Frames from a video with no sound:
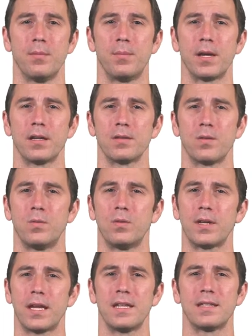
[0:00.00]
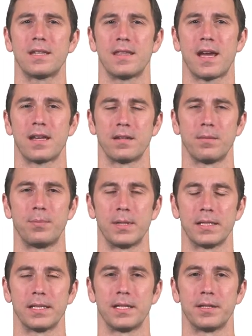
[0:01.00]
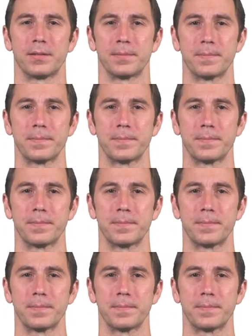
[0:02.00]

But we'll get into that a bit later.